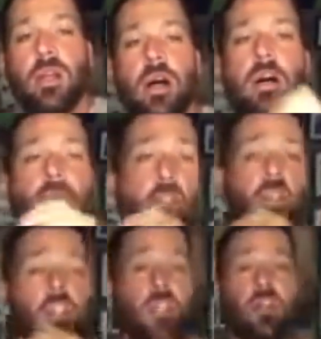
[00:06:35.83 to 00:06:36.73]
So just
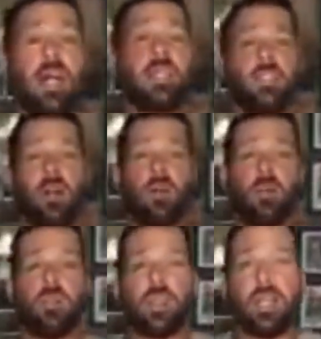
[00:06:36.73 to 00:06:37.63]
so you guys know,
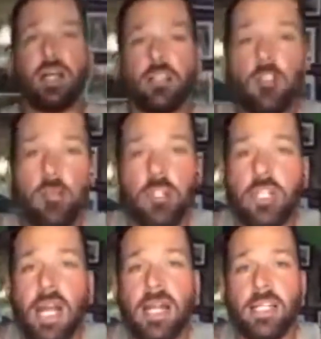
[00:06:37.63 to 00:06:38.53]
the super
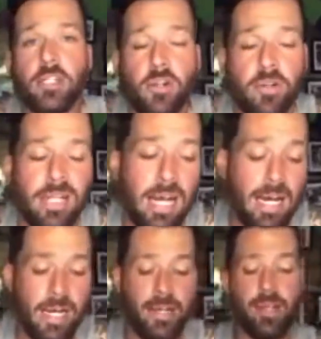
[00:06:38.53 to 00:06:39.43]
chat is turned
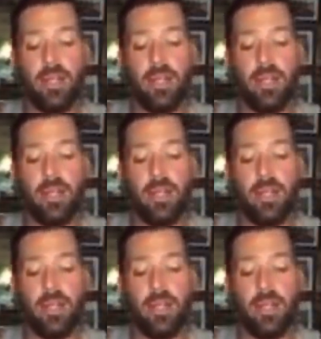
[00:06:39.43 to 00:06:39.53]
on.